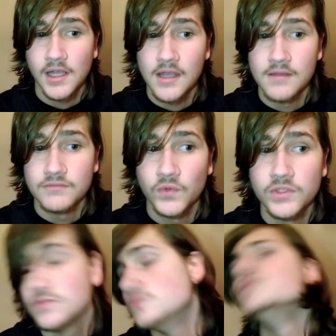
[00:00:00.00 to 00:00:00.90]
I'm
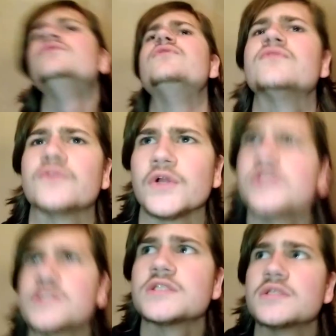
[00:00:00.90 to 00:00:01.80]
going to
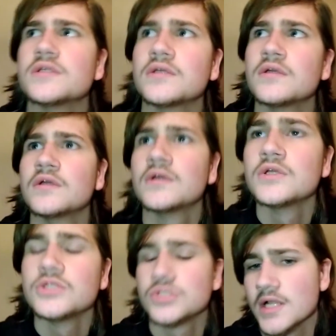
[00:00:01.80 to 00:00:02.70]
first
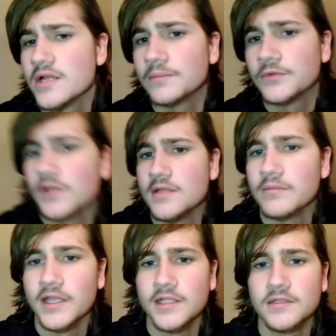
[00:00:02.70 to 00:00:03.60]
try and upgrade
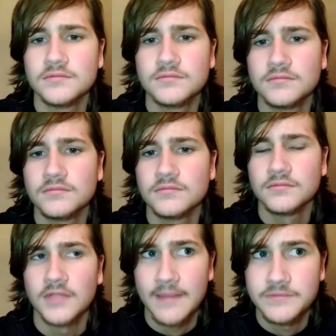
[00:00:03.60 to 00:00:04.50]
my
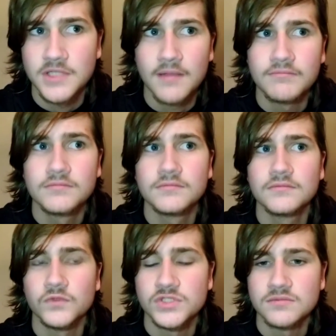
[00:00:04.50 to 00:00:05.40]
laptop
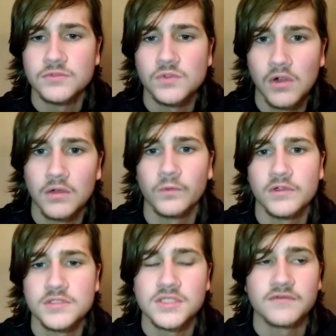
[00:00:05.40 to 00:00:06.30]
with some new hardware
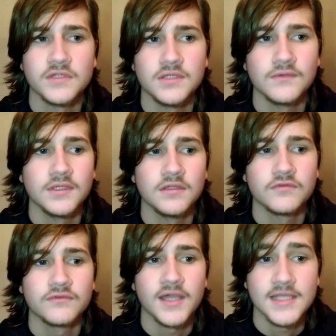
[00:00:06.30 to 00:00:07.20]
and stuff into it
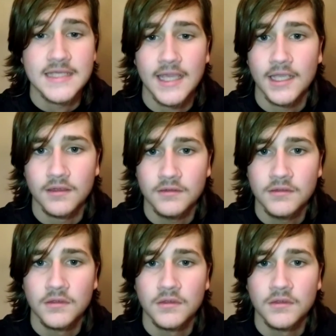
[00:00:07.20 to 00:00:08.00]
if I can,